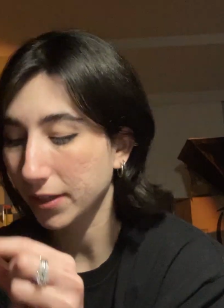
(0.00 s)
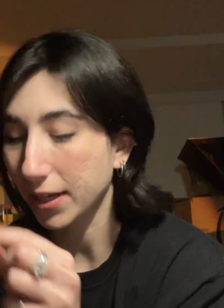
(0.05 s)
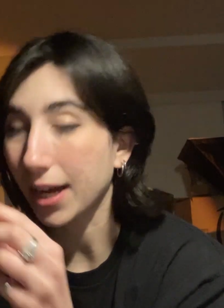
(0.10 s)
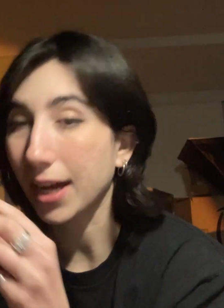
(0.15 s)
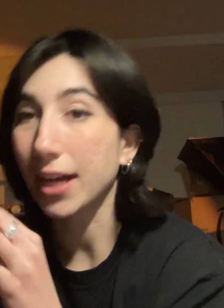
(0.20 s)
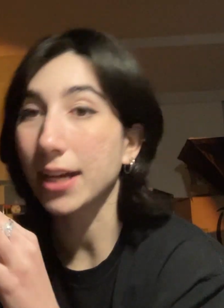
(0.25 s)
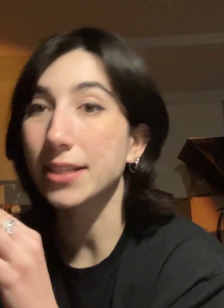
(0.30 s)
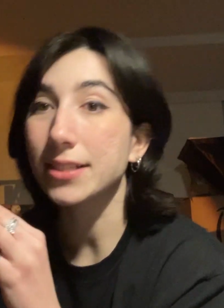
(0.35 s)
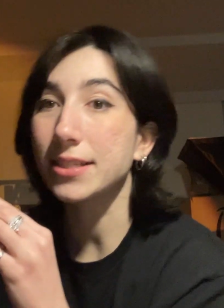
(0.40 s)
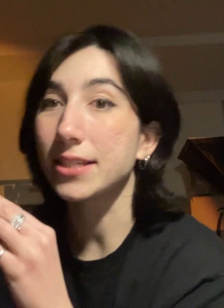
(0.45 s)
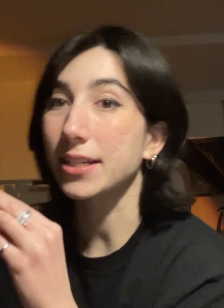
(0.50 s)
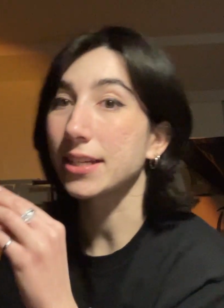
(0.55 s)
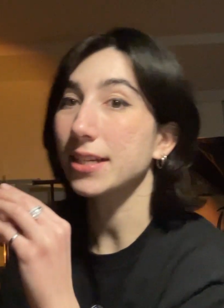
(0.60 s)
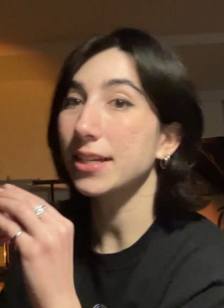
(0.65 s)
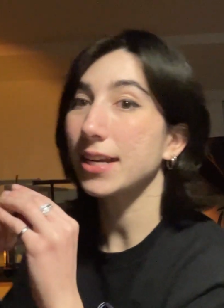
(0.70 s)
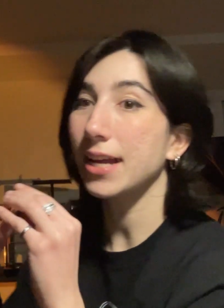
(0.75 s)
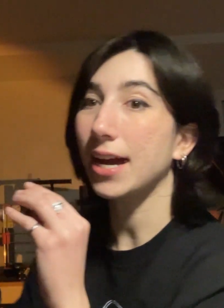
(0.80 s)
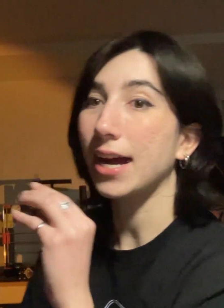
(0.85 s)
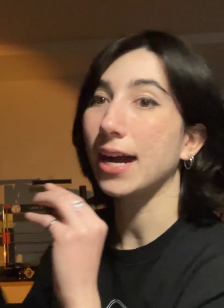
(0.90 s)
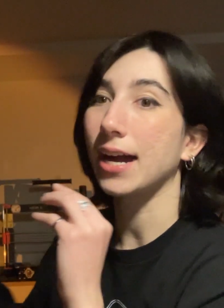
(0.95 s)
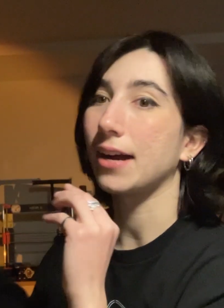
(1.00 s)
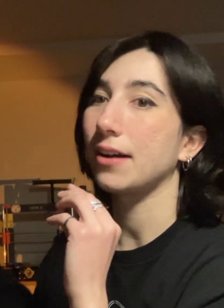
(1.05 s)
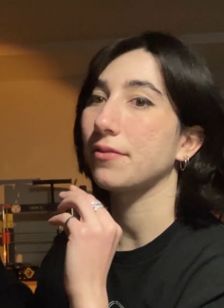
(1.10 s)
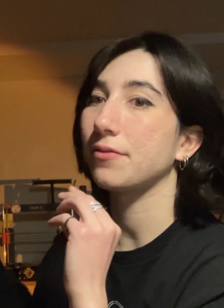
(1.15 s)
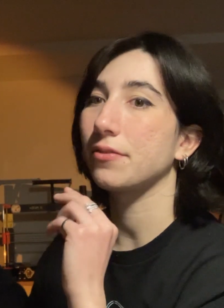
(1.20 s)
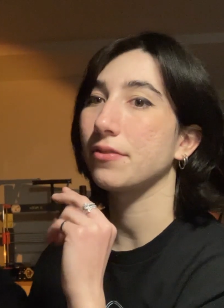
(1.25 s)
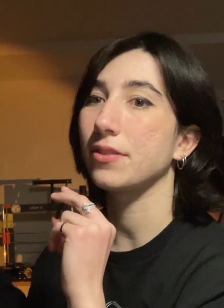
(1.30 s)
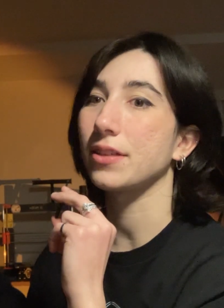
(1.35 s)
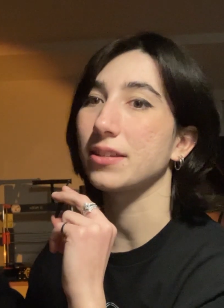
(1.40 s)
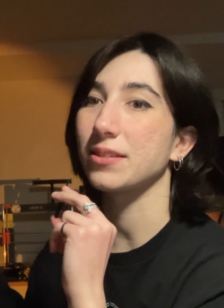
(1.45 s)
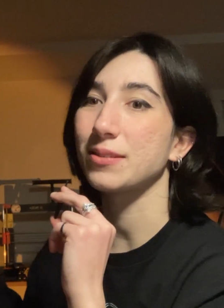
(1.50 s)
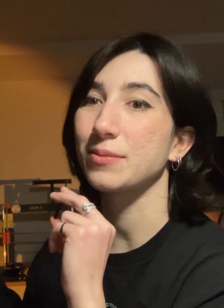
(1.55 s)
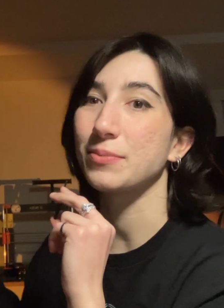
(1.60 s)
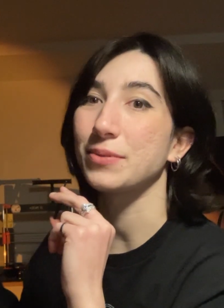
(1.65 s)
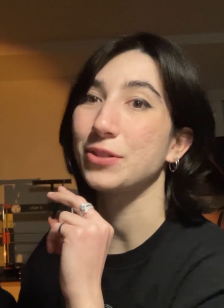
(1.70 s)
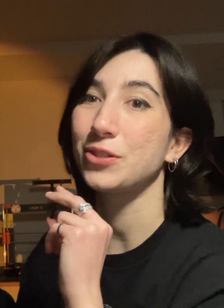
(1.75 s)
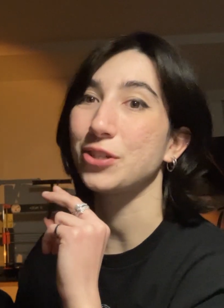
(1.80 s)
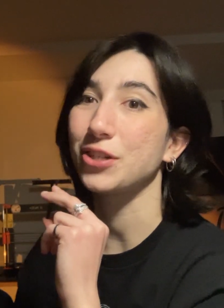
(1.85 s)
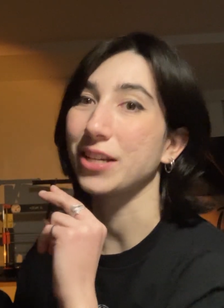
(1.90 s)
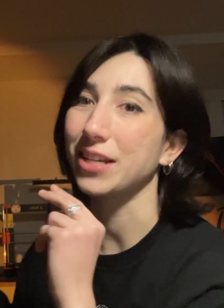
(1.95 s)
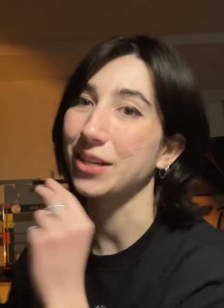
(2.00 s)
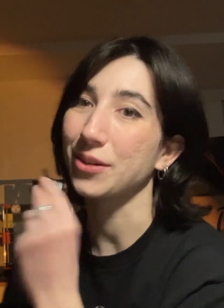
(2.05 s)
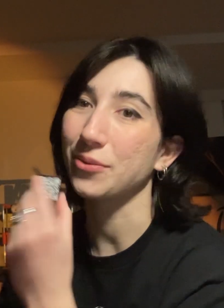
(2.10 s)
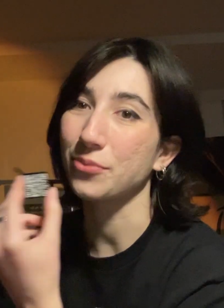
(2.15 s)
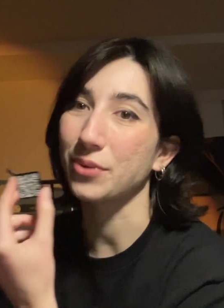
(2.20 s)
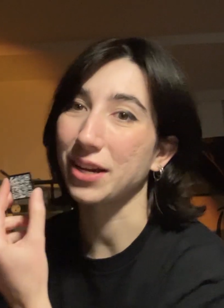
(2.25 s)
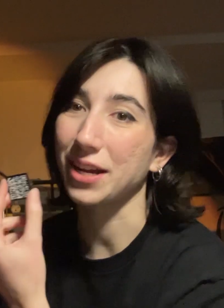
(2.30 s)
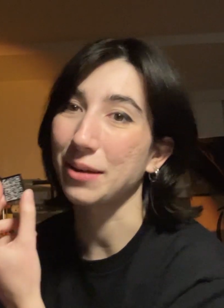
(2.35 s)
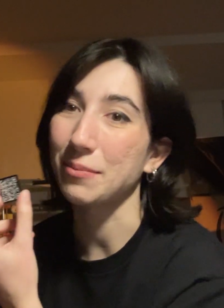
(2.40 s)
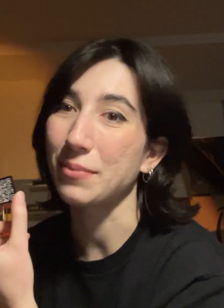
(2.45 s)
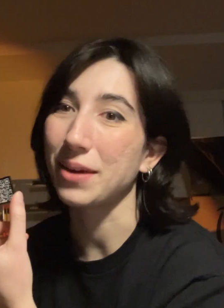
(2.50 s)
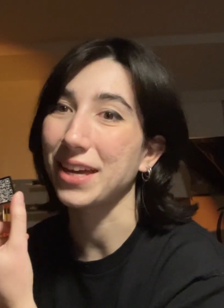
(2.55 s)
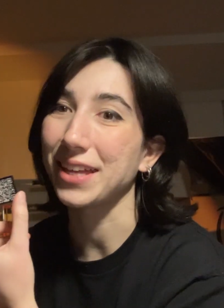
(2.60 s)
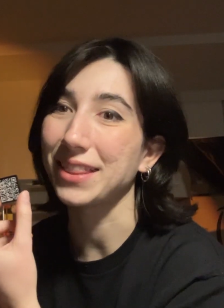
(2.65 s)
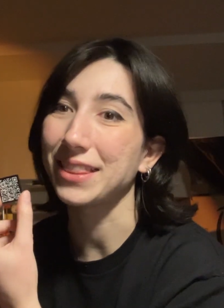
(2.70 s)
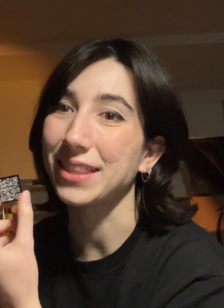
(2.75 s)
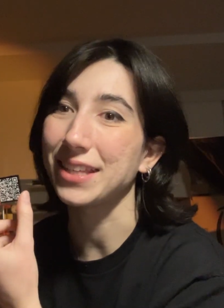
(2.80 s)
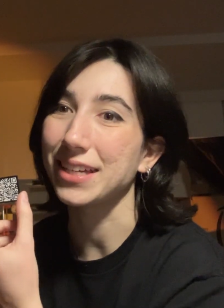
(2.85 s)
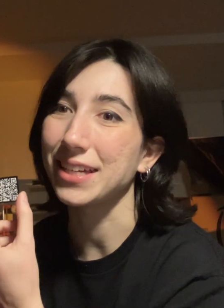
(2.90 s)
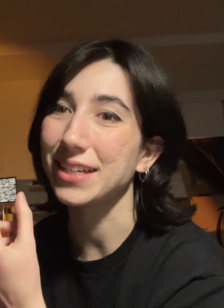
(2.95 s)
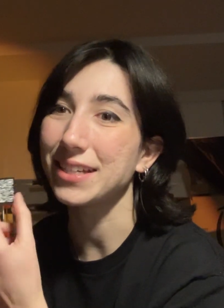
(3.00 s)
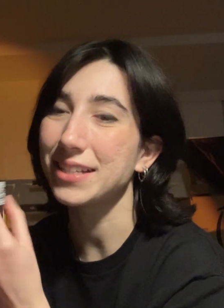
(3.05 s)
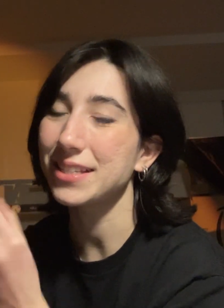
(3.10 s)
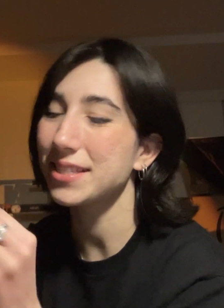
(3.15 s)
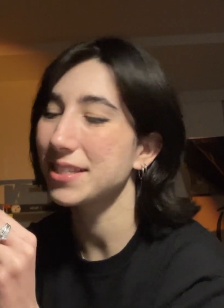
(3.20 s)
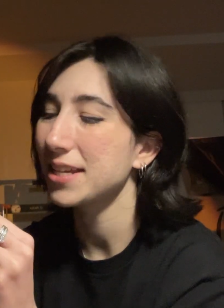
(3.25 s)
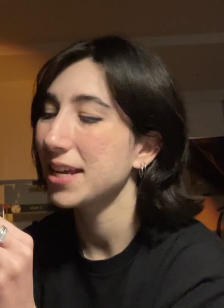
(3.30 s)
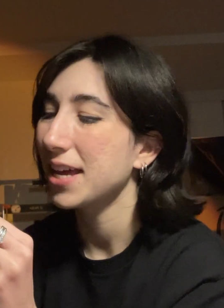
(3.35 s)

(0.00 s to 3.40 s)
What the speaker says: I didn't have this machine when I made these,